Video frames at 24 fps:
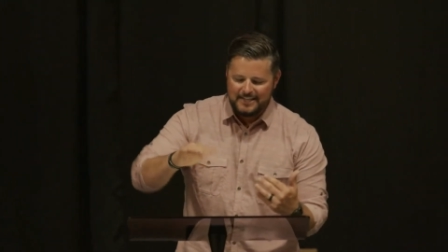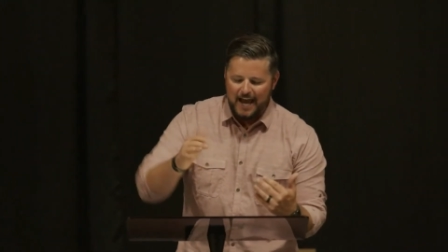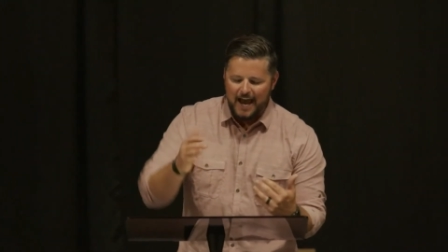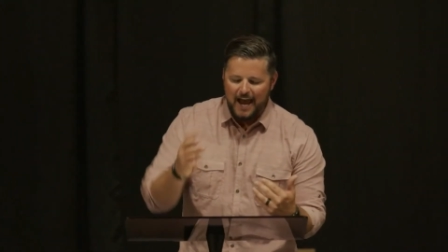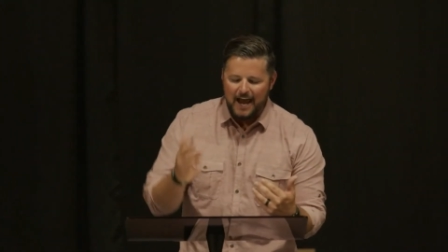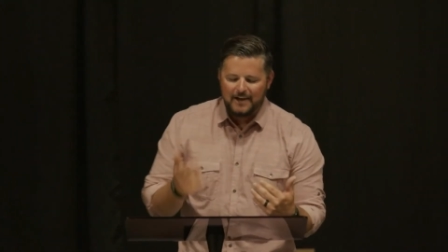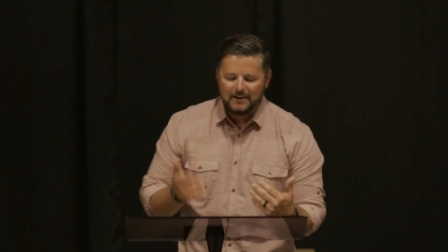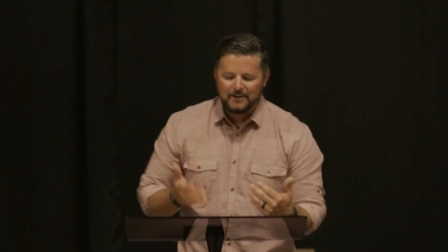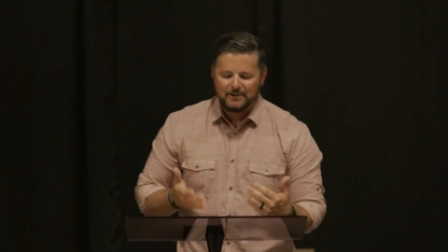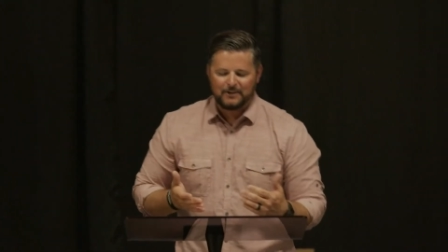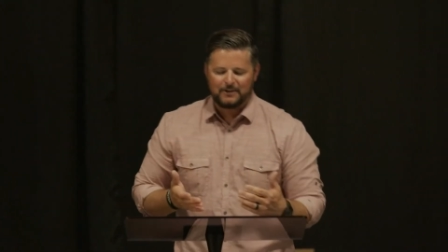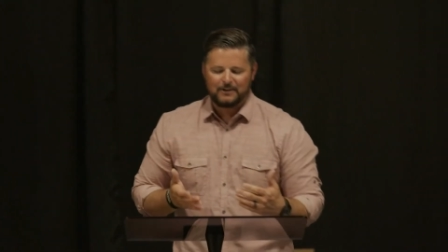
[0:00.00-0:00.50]

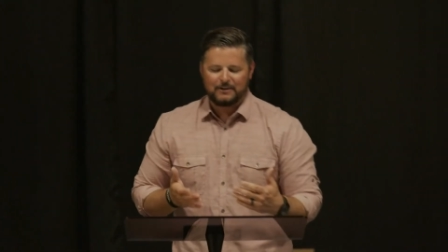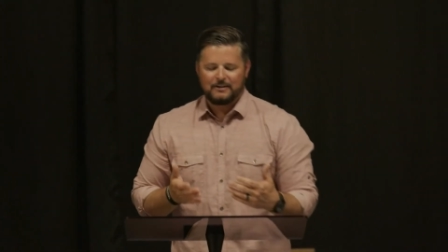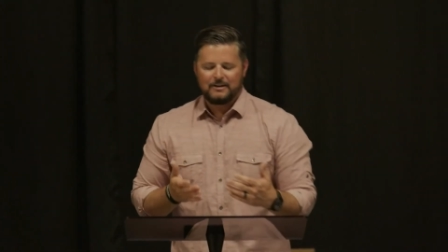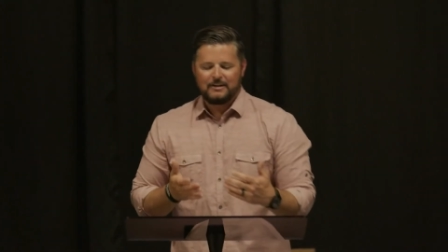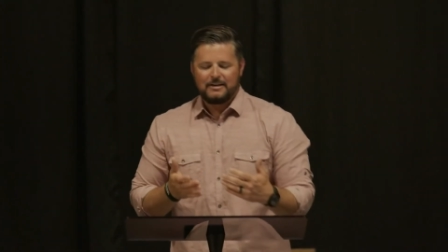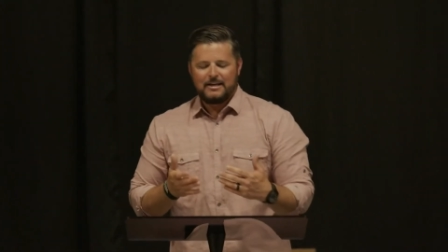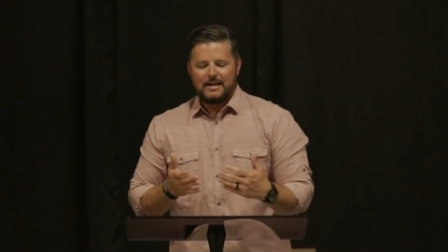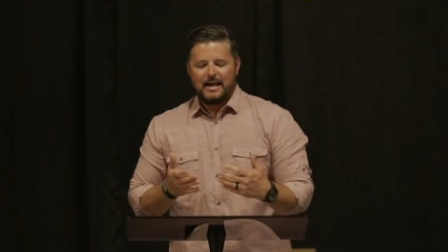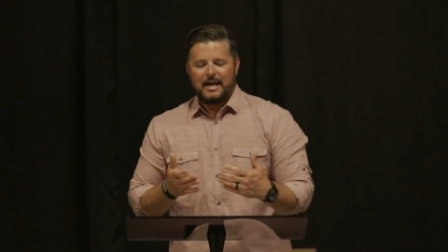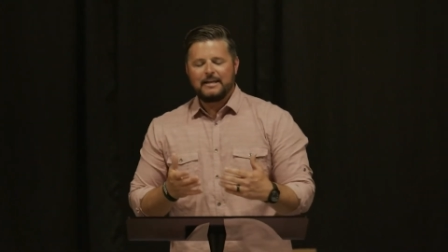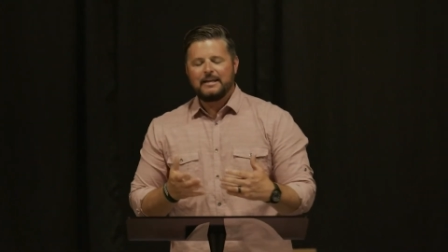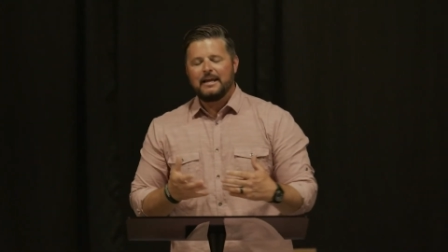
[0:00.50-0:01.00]
dagger.
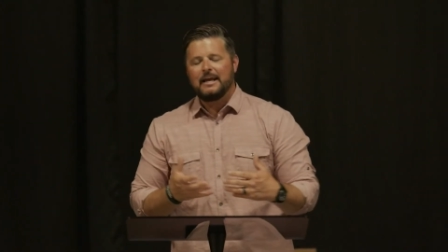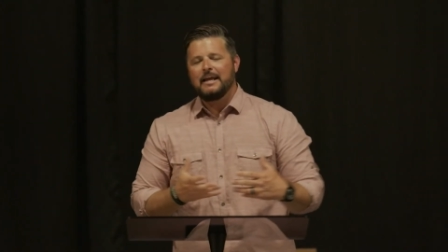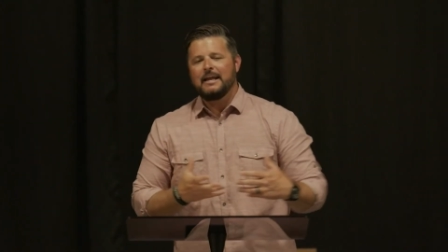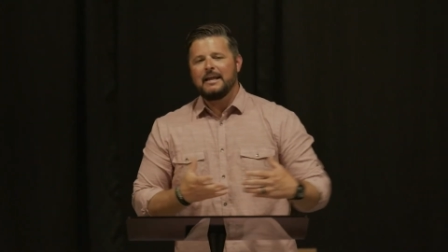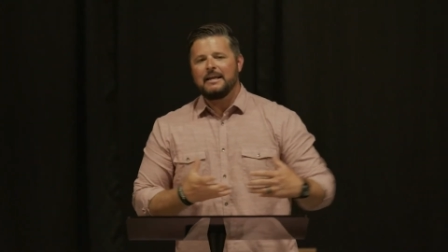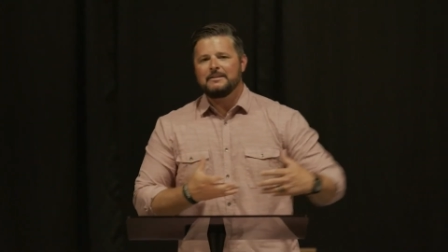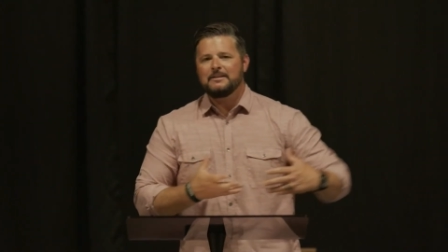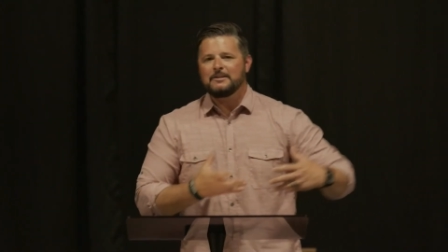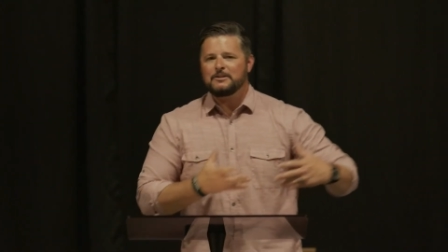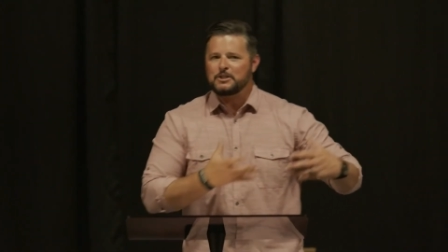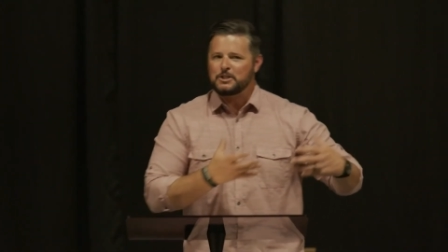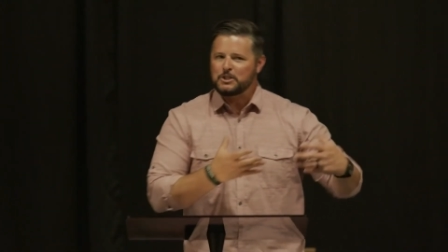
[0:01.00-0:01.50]
And,
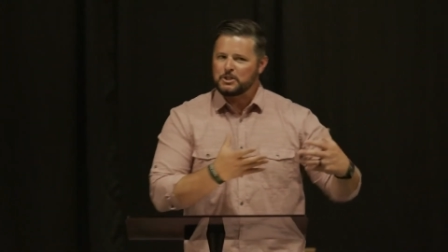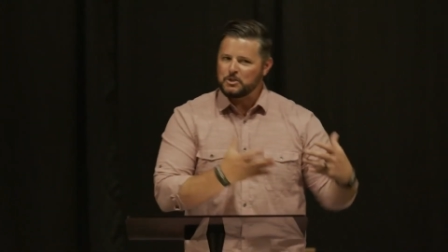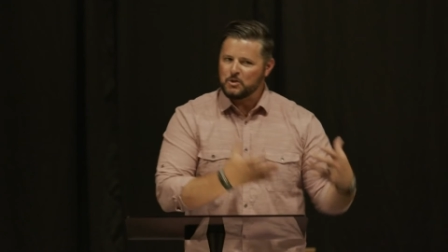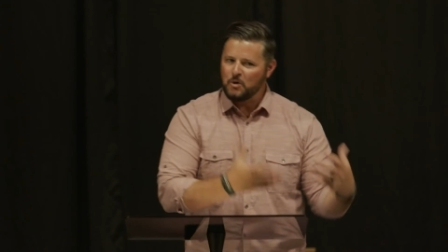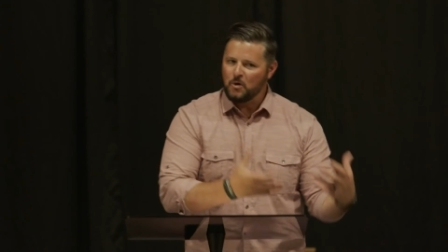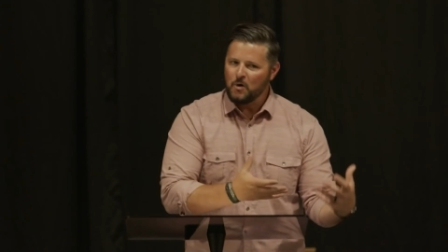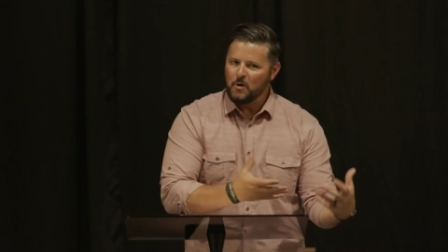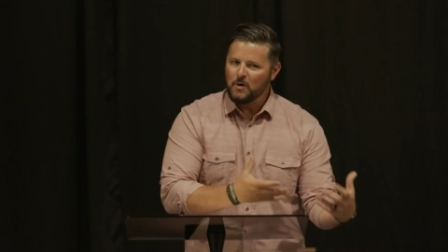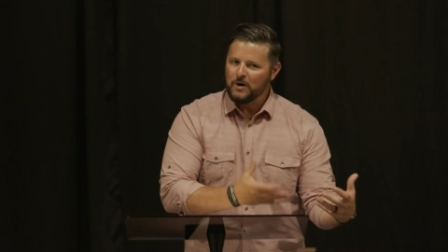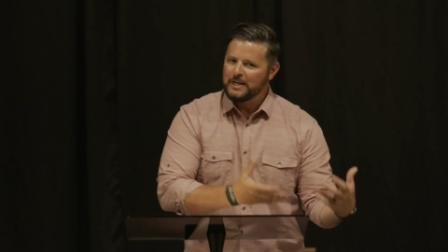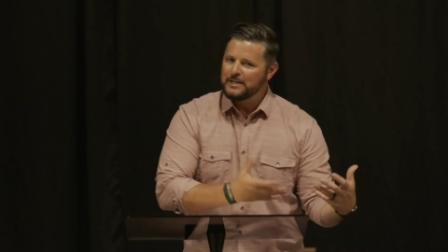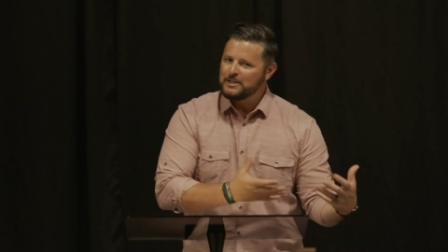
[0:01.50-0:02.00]
and, the
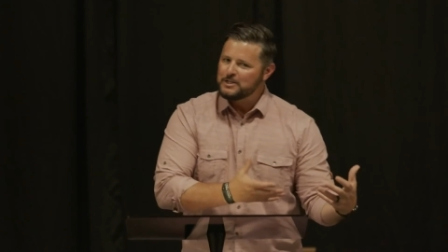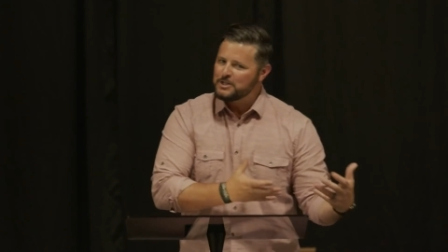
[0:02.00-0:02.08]
sword,